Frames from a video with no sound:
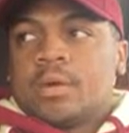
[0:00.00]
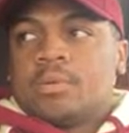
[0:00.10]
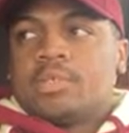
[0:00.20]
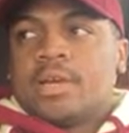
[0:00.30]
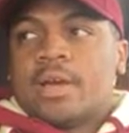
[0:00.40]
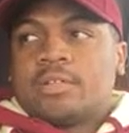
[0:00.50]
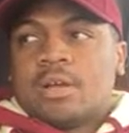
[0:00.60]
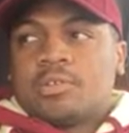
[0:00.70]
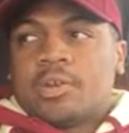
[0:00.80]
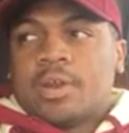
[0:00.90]
I want to tell you how this
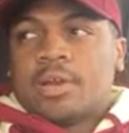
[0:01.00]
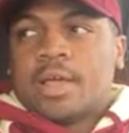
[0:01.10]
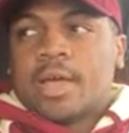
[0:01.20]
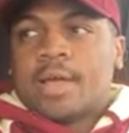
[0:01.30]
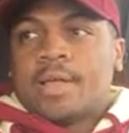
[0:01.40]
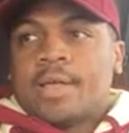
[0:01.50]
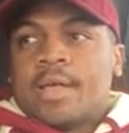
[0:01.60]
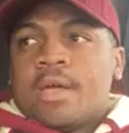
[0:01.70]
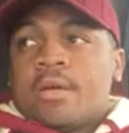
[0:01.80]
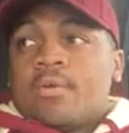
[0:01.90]
alternator died.
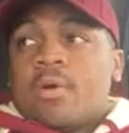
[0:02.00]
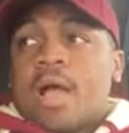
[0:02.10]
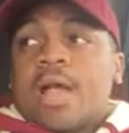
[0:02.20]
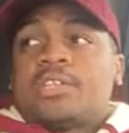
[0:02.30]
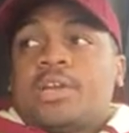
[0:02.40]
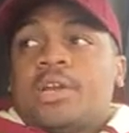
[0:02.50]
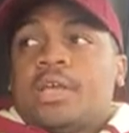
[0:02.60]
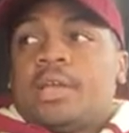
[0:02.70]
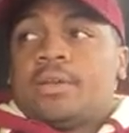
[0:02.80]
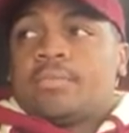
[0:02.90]
Well, I actually
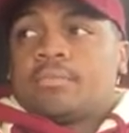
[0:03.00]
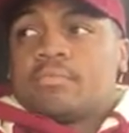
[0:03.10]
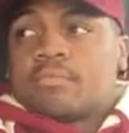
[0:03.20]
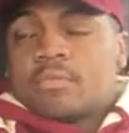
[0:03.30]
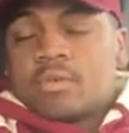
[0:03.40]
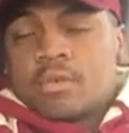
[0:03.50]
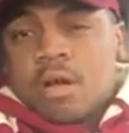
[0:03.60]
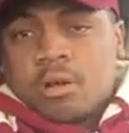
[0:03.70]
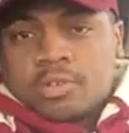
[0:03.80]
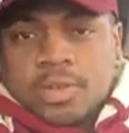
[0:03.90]
need
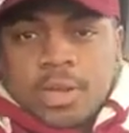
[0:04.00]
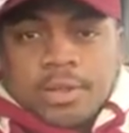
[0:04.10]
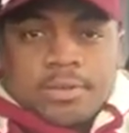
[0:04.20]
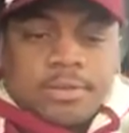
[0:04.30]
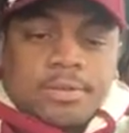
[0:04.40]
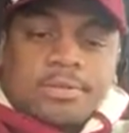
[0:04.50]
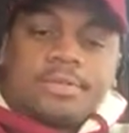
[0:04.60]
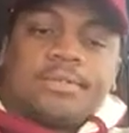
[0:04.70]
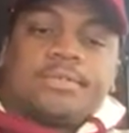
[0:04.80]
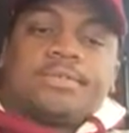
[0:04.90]
alternator
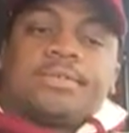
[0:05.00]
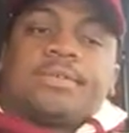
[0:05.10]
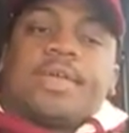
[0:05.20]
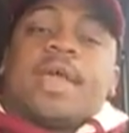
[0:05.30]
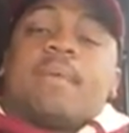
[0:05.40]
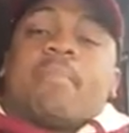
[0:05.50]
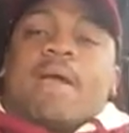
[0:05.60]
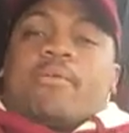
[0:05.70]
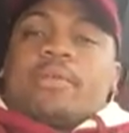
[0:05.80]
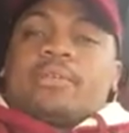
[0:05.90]
and
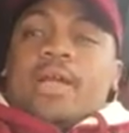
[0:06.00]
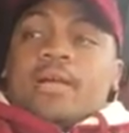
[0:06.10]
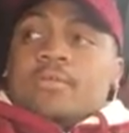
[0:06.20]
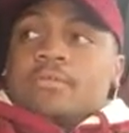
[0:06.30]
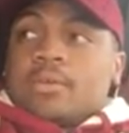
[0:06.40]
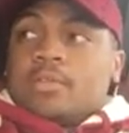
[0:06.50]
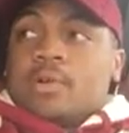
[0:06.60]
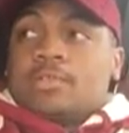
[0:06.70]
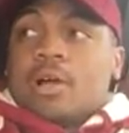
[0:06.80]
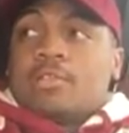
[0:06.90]
batteries now, because
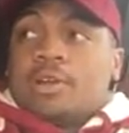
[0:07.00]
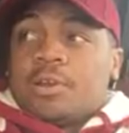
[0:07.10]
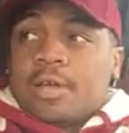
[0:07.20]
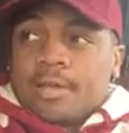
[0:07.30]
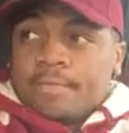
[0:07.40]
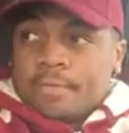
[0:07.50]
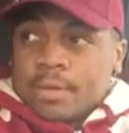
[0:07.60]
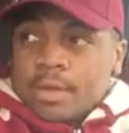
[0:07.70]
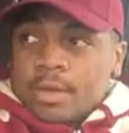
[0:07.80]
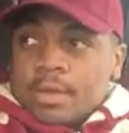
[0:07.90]
once the alternator dies,
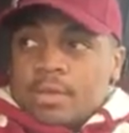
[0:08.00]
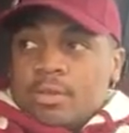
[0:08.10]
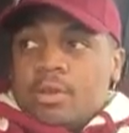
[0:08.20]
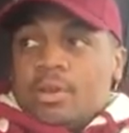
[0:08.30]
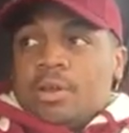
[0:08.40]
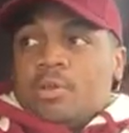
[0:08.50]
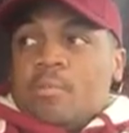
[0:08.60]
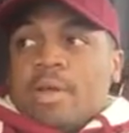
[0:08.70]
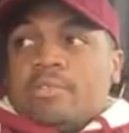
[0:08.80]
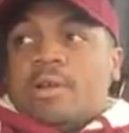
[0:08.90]
you'll need new
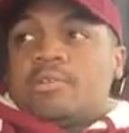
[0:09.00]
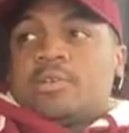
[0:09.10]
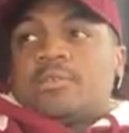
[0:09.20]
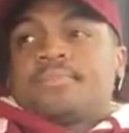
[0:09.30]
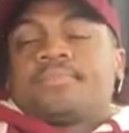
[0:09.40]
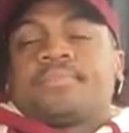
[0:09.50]
batteries also.